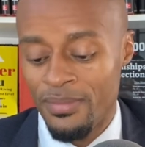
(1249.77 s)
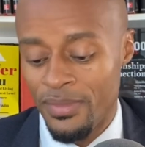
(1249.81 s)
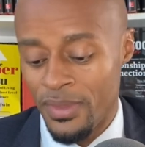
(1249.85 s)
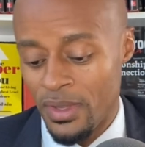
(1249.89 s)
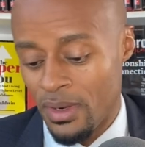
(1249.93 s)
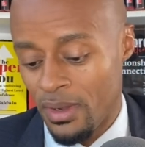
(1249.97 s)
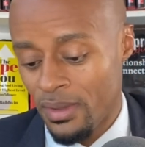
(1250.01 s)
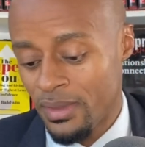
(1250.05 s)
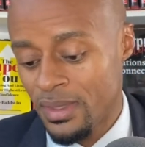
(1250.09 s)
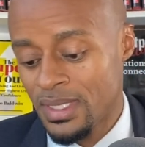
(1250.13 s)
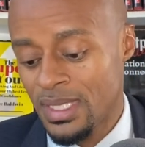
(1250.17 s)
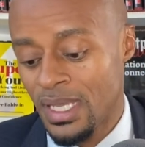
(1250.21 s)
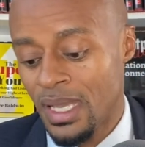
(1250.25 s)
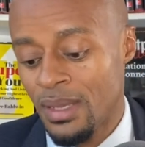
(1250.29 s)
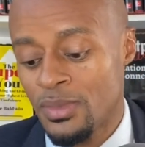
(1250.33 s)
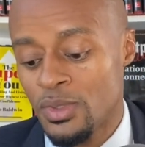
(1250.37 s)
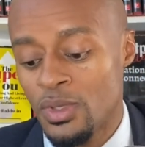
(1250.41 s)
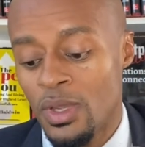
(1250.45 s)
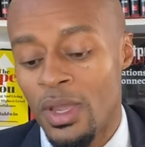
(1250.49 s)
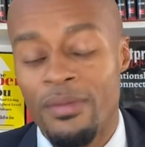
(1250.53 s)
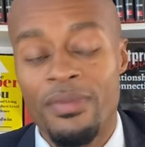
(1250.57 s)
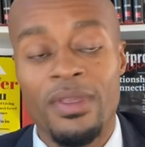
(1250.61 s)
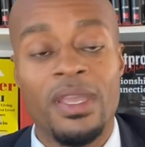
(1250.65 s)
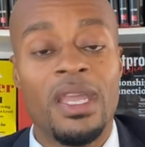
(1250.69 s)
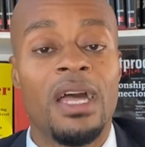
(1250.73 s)
There are other times
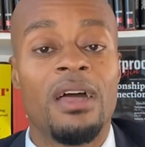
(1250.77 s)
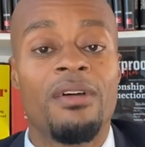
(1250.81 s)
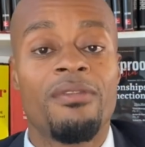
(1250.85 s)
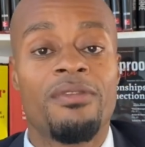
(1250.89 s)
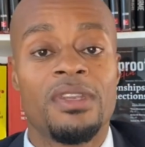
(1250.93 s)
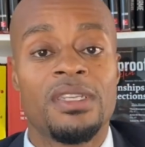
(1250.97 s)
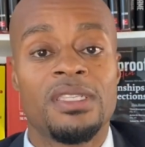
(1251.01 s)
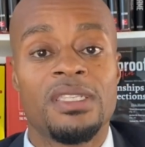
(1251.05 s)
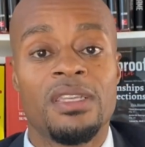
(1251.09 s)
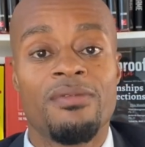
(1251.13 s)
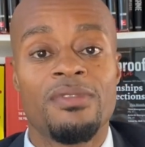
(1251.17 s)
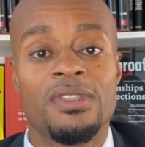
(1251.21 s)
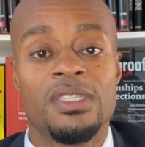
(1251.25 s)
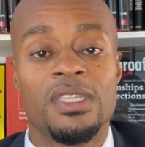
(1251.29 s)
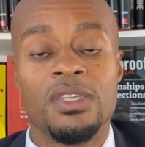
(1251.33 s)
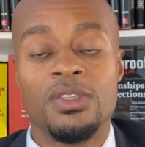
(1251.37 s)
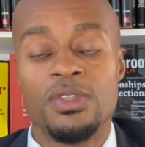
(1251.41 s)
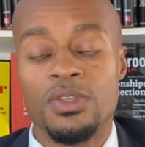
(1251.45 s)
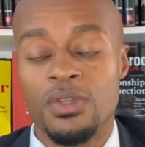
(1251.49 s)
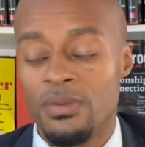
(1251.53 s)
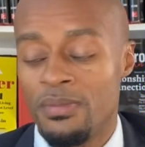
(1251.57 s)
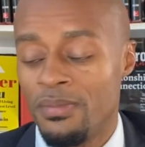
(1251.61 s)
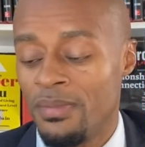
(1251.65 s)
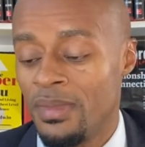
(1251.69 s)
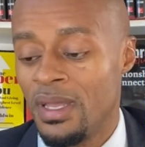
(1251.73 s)
you have the confidence of a
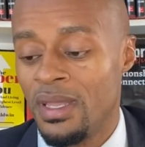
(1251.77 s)
teacher.